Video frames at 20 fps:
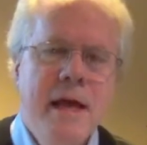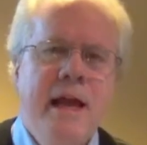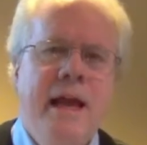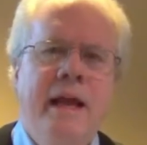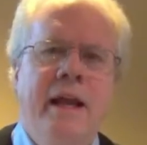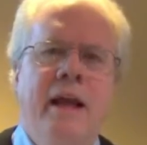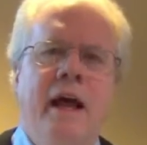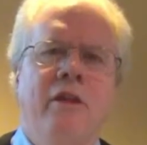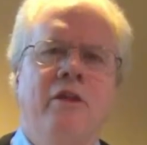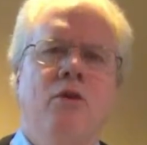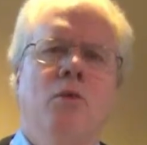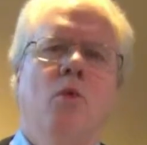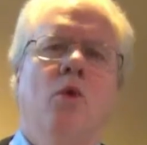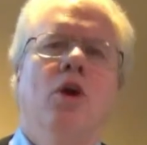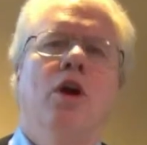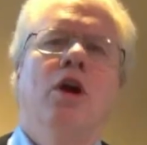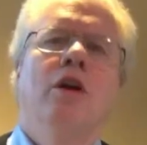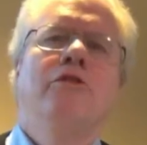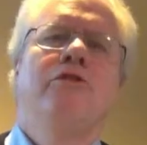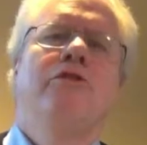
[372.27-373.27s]
In other
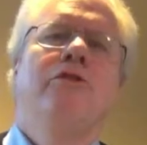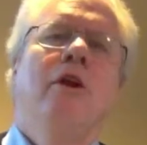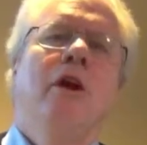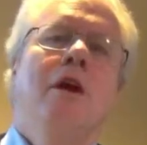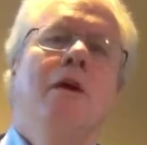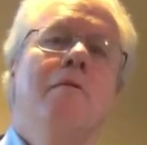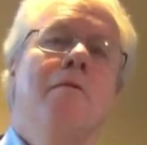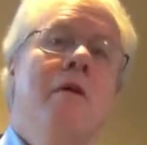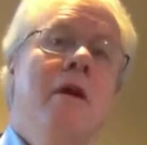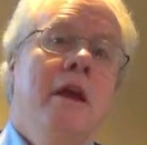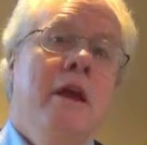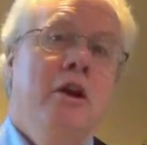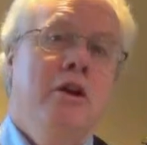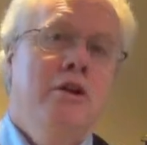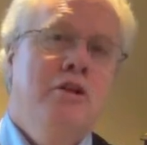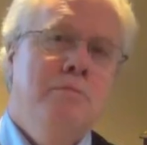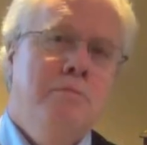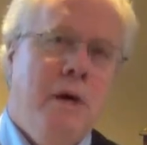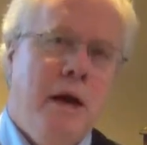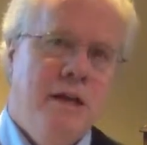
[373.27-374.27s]
words,
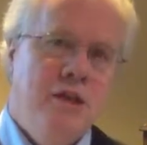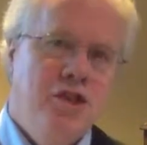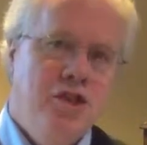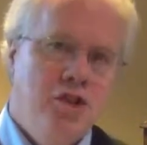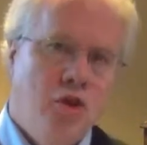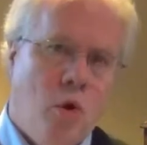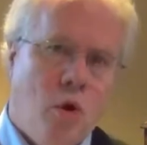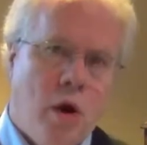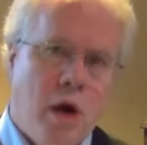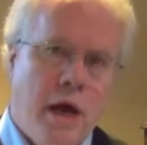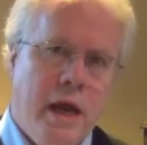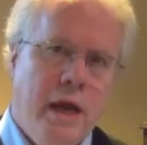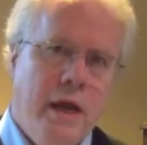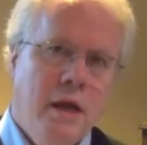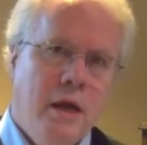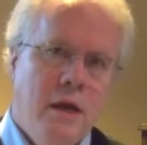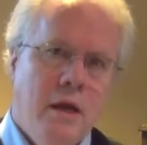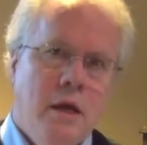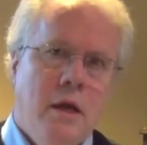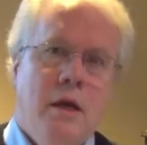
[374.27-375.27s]
here's my story.